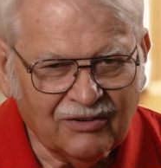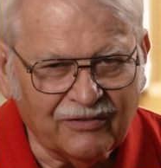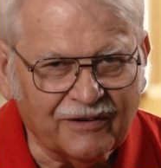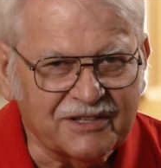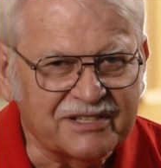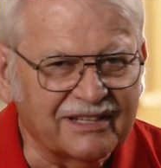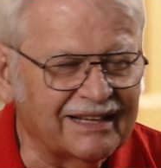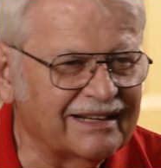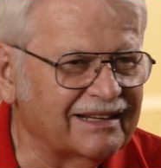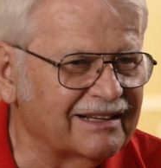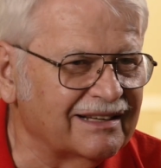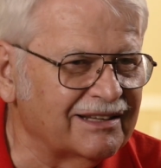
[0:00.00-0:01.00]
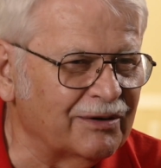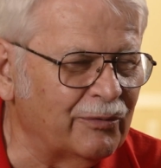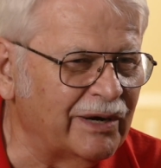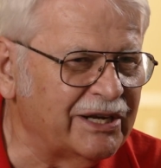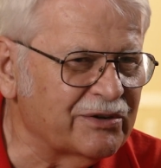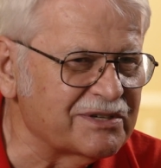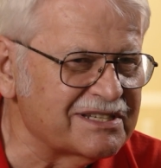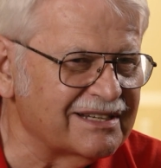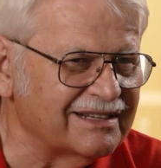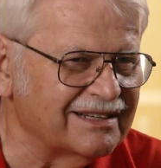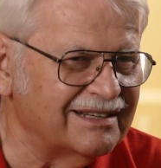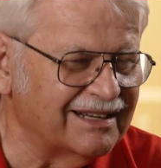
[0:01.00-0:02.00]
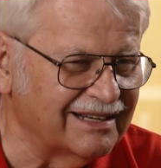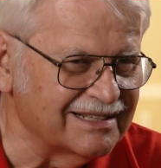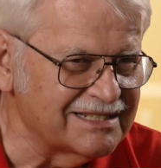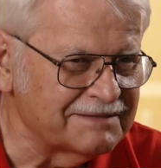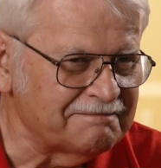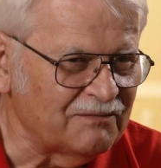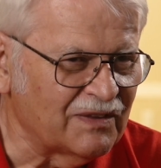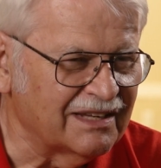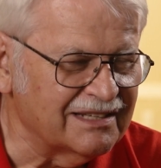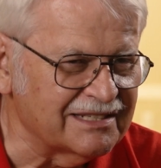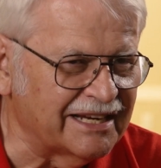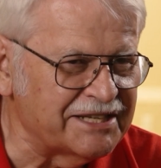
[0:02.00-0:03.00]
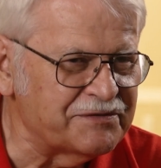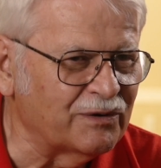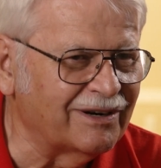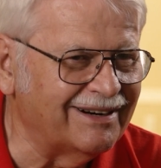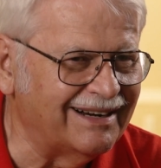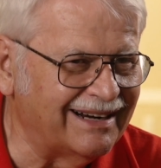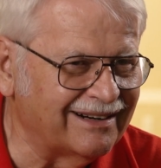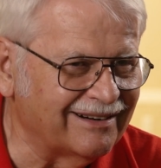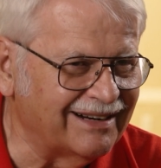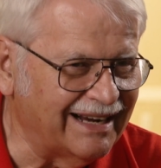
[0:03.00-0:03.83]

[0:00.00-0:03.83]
First thing the waitress does is ask for our